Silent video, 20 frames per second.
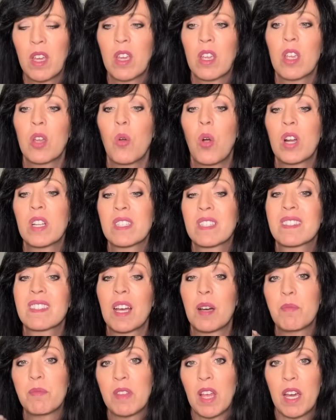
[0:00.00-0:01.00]
you know, on
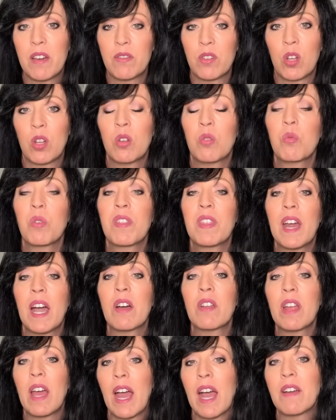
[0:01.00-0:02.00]
some level
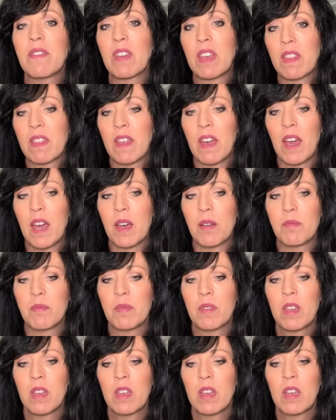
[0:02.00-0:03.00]
without having
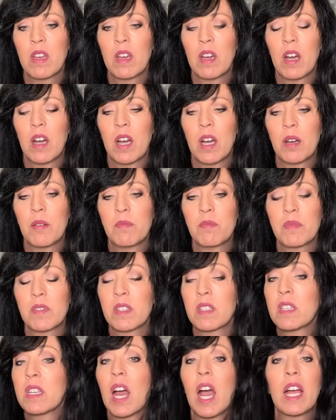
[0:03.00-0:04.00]
them um,
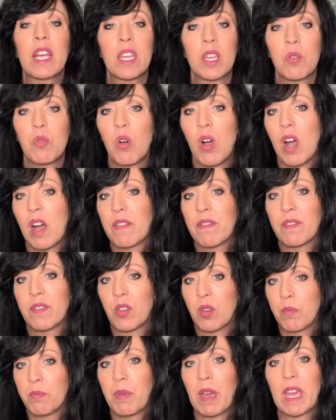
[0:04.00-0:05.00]
knock you off
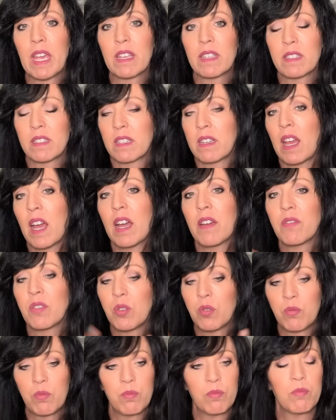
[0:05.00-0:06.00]
your base and have
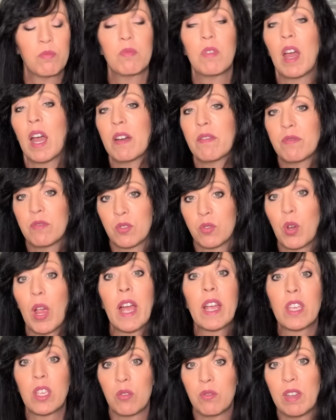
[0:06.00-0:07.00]
you have
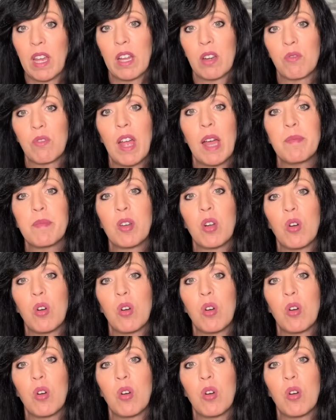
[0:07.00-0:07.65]
drag you down a rabbit